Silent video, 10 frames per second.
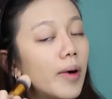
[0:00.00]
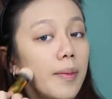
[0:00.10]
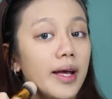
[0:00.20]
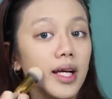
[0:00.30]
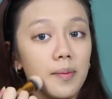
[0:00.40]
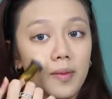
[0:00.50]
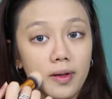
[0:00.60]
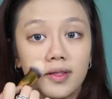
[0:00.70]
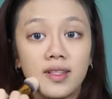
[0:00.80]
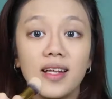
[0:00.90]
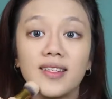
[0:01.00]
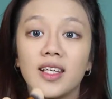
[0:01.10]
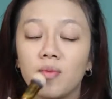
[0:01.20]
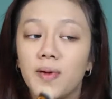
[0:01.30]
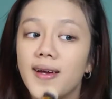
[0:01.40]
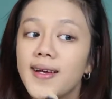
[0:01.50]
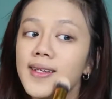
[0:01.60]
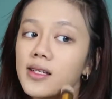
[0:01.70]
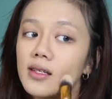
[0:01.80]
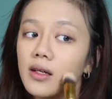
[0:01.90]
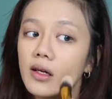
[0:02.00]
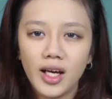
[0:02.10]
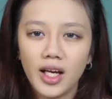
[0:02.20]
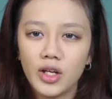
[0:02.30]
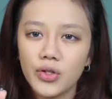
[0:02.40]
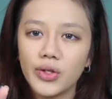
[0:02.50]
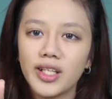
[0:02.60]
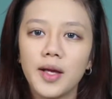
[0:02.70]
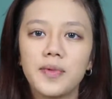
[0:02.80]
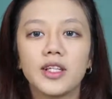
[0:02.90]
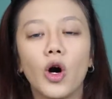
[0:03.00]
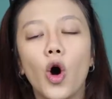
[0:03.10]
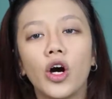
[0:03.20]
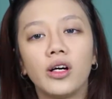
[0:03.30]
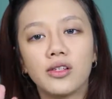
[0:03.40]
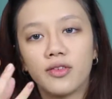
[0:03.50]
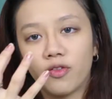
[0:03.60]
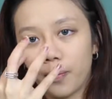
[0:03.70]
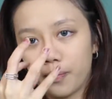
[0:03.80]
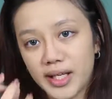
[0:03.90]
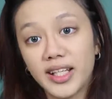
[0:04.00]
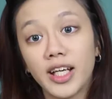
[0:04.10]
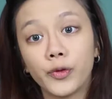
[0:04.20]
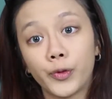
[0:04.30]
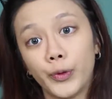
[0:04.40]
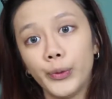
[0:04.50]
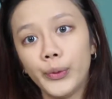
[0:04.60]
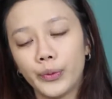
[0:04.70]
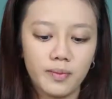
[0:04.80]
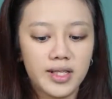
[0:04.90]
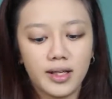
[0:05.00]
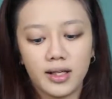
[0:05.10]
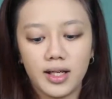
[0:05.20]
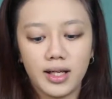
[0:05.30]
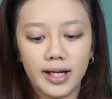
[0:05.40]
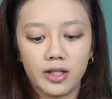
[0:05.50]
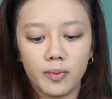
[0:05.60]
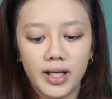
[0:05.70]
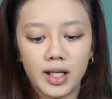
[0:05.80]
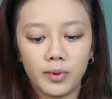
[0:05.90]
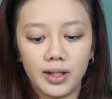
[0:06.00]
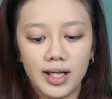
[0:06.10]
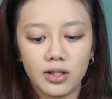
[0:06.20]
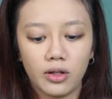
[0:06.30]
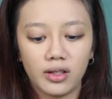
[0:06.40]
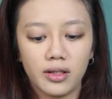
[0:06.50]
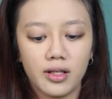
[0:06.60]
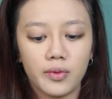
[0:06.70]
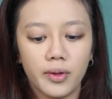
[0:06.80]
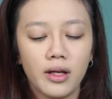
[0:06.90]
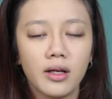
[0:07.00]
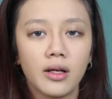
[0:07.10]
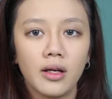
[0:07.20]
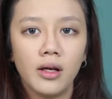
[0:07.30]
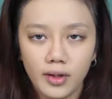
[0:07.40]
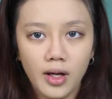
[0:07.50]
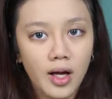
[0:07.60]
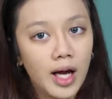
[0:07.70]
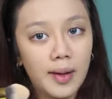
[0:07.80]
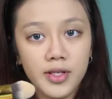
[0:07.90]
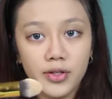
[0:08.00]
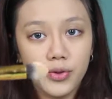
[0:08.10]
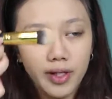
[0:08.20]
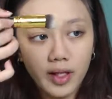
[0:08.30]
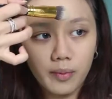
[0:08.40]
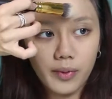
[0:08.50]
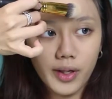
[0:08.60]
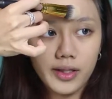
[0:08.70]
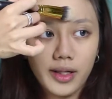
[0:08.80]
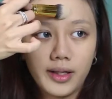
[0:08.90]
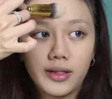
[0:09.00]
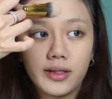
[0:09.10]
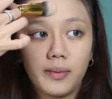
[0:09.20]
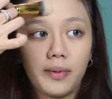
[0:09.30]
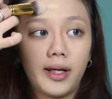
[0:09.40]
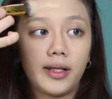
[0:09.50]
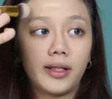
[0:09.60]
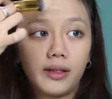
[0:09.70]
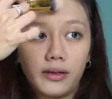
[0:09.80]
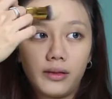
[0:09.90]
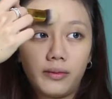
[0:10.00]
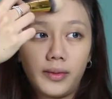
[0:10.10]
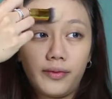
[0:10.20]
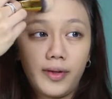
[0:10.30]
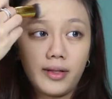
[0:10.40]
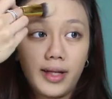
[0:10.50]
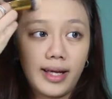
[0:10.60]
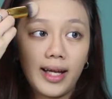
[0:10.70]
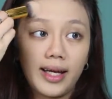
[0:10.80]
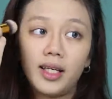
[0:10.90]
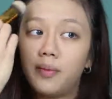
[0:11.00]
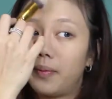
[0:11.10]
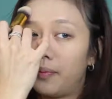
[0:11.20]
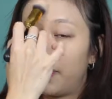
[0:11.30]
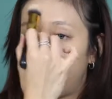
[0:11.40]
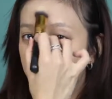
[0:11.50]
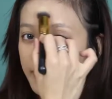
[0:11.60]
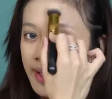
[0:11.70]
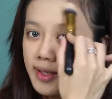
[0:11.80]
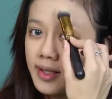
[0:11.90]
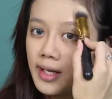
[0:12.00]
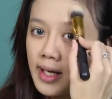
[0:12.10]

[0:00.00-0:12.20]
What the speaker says: my makeup sets in place. It also keeps the oils from peeking through. Basically, like, your makeup will last longer this way. I'm just using a brush and then just applying it on my face, like lightly apply, because